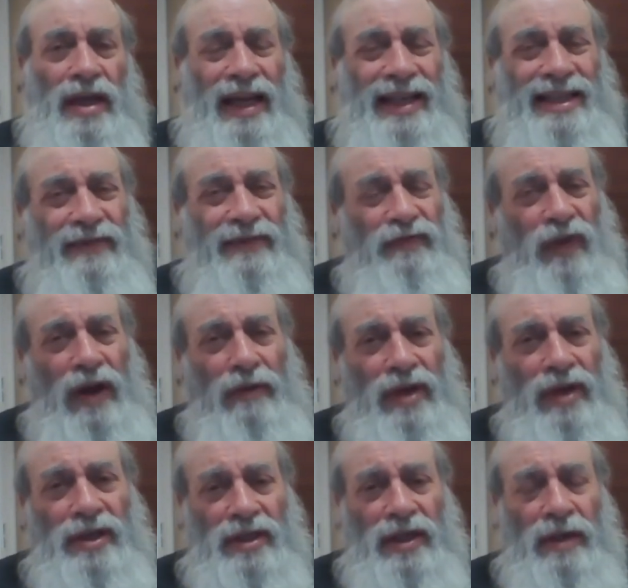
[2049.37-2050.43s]
It's
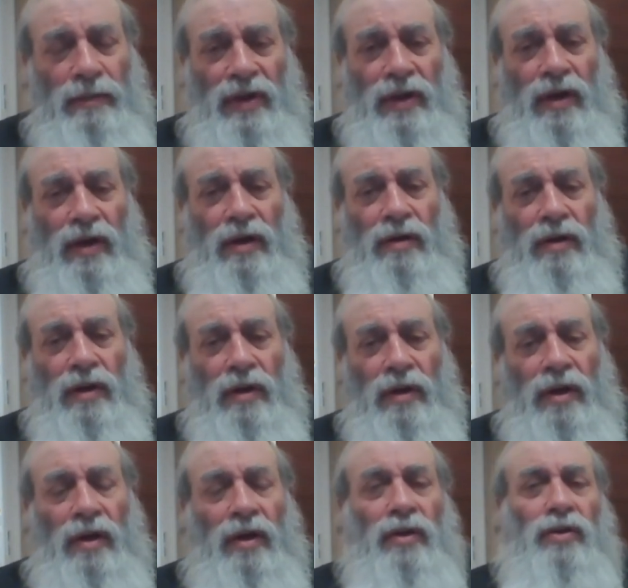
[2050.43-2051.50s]
very similar
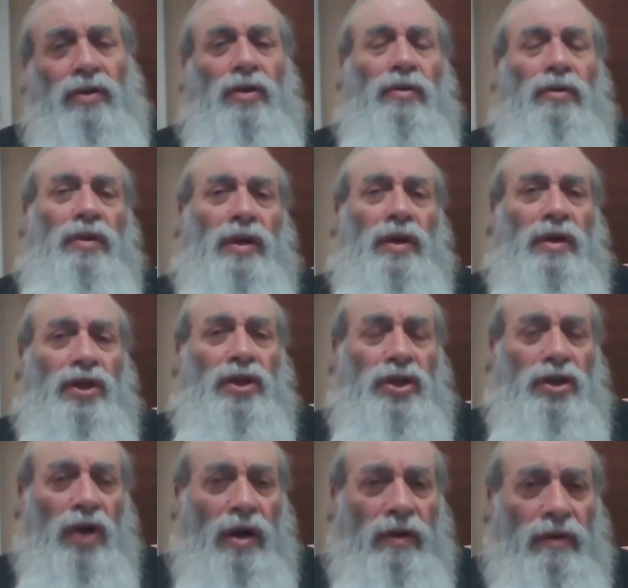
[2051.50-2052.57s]
to the
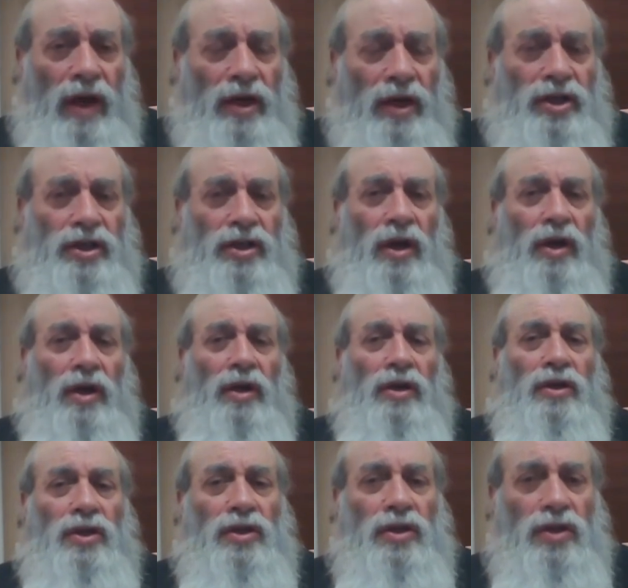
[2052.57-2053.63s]
Shoresh
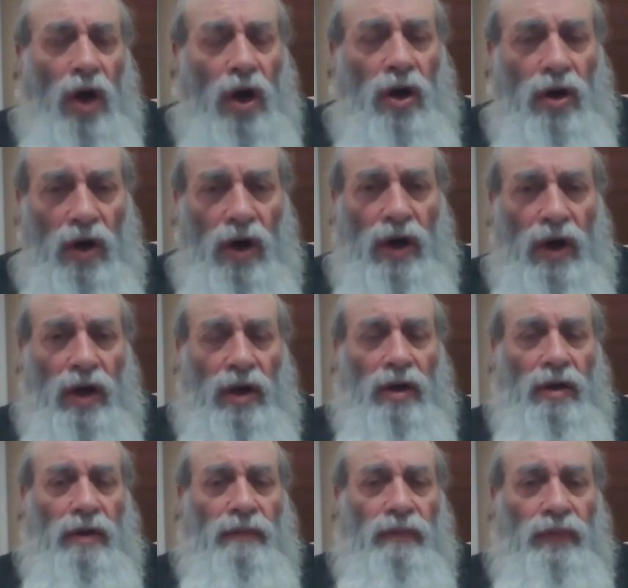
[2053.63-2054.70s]
Sochor,